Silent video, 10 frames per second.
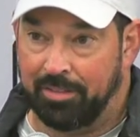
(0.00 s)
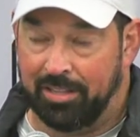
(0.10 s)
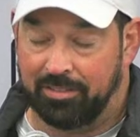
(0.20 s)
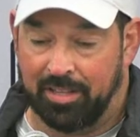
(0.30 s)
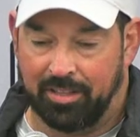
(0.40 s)

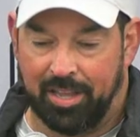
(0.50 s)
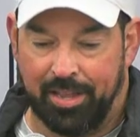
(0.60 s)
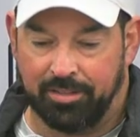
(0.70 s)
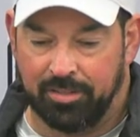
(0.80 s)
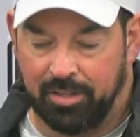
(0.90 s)
That's not the
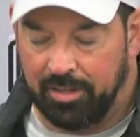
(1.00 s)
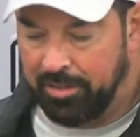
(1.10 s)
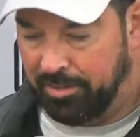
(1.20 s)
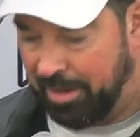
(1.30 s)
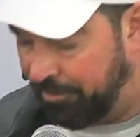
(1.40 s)
case.
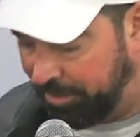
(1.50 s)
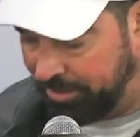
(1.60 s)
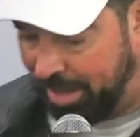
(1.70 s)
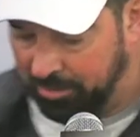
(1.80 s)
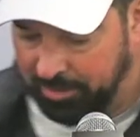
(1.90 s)
They're definitely
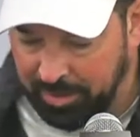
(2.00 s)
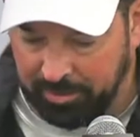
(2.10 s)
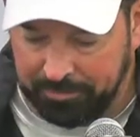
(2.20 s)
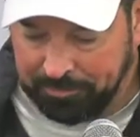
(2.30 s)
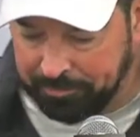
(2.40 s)
talented enough.